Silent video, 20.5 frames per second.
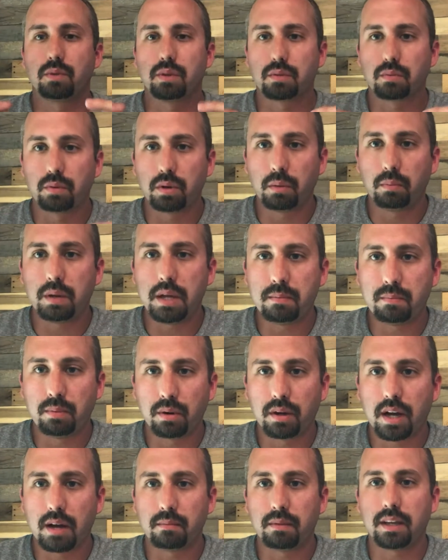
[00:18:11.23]
with real
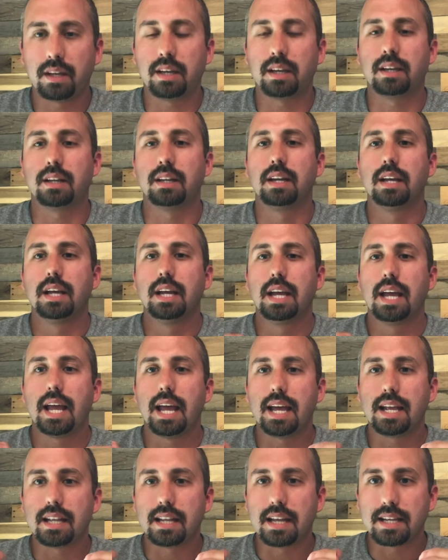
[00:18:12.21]
people coming in
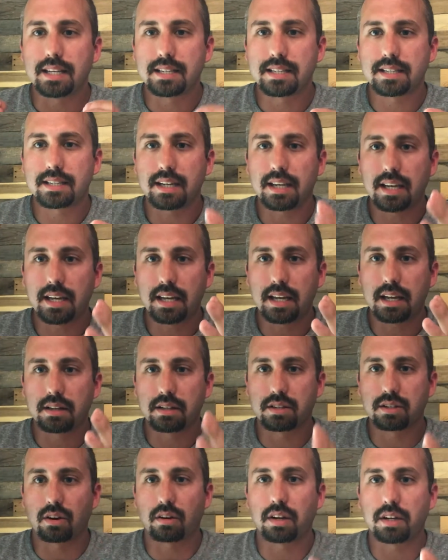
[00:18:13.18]
and seeing
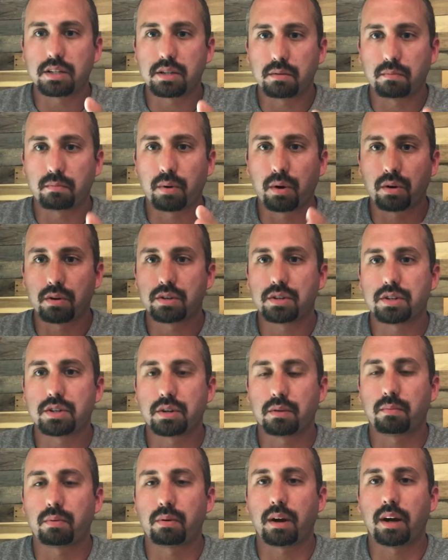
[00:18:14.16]
and starting to
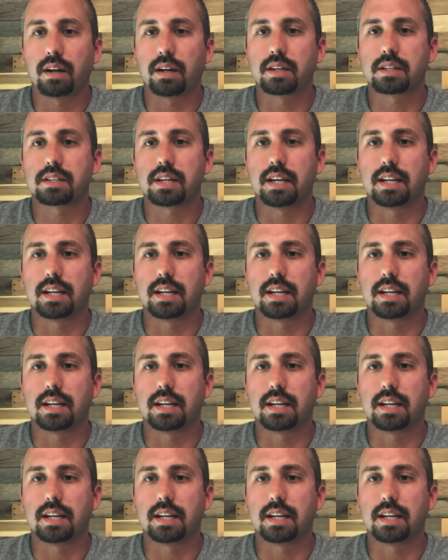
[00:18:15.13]
purchase your products,